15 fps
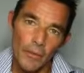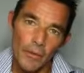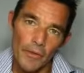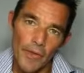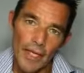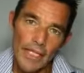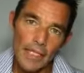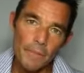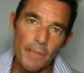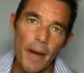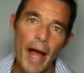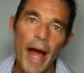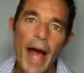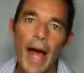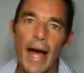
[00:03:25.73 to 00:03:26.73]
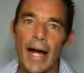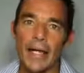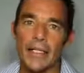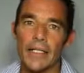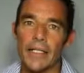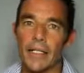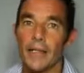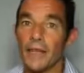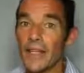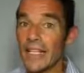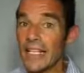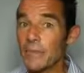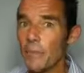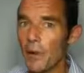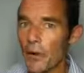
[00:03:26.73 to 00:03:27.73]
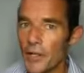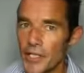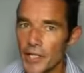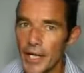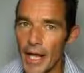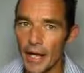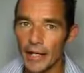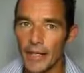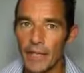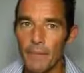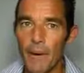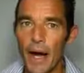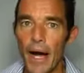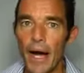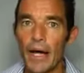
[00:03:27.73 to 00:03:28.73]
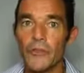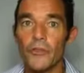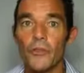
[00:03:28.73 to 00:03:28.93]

these parts, these personality parts,